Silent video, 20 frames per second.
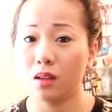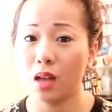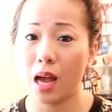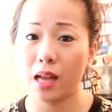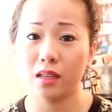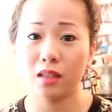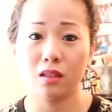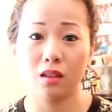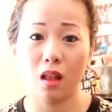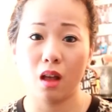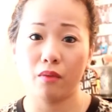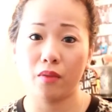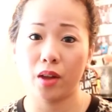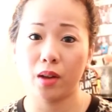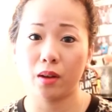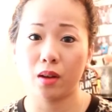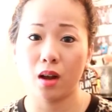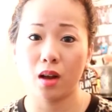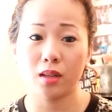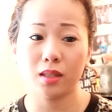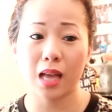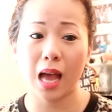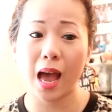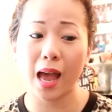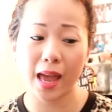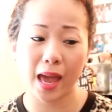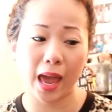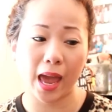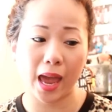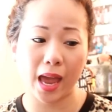I just love it because
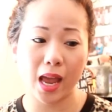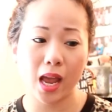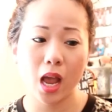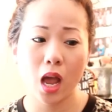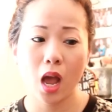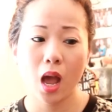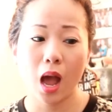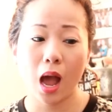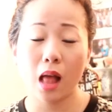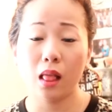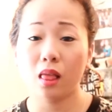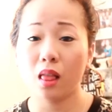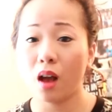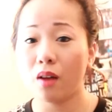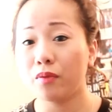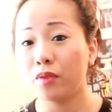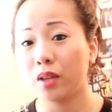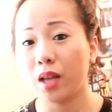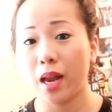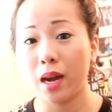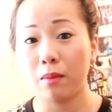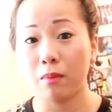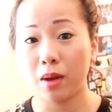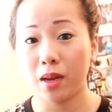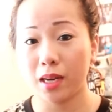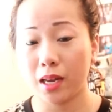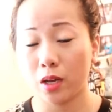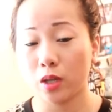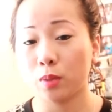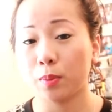I love getting
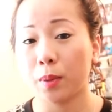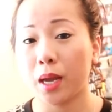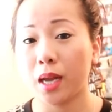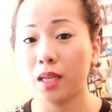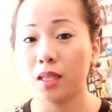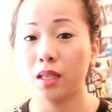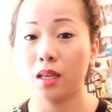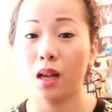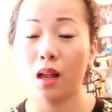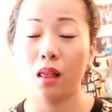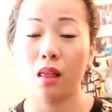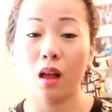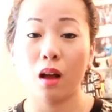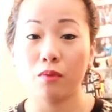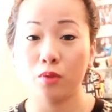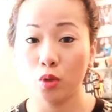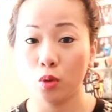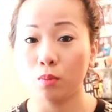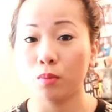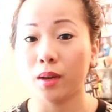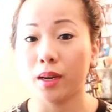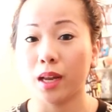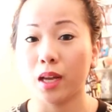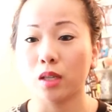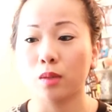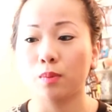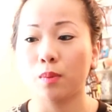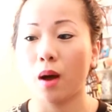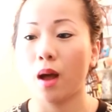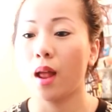my nails painted. I love doing my
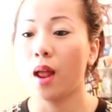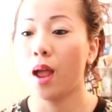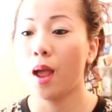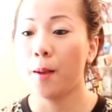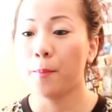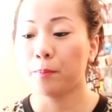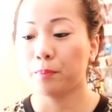nails, but